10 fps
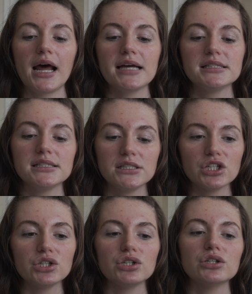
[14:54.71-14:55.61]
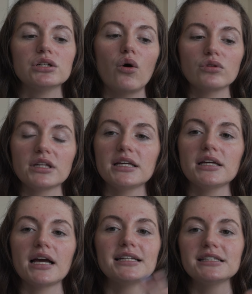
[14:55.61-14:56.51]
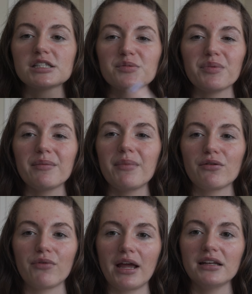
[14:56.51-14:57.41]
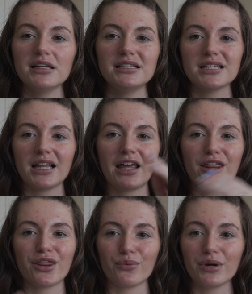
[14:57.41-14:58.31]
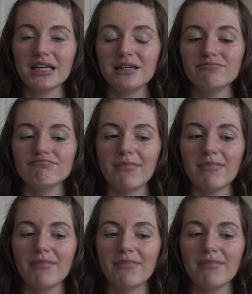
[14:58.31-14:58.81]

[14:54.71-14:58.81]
I didn't split my rent into like 3.